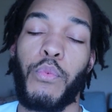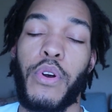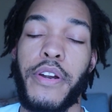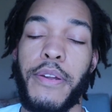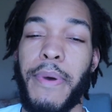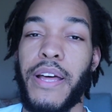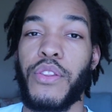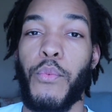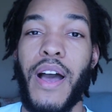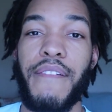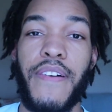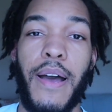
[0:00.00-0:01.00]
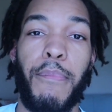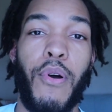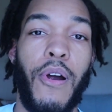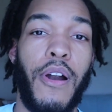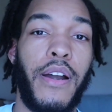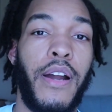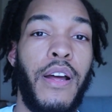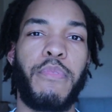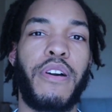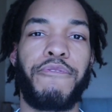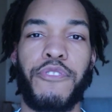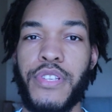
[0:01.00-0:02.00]
worried about the Wi-Fi part,
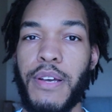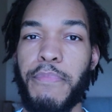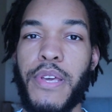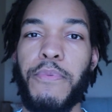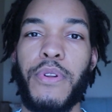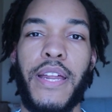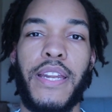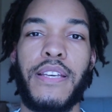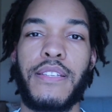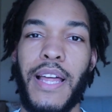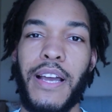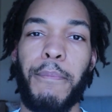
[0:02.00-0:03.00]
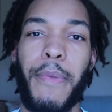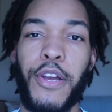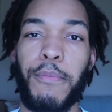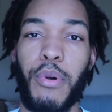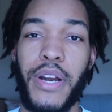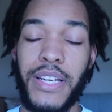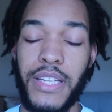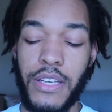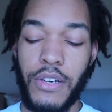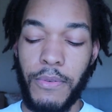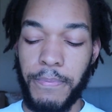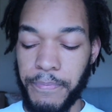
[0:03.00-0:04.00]
but for some people that is like a make or break
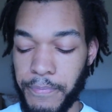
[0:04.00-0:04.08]
deal.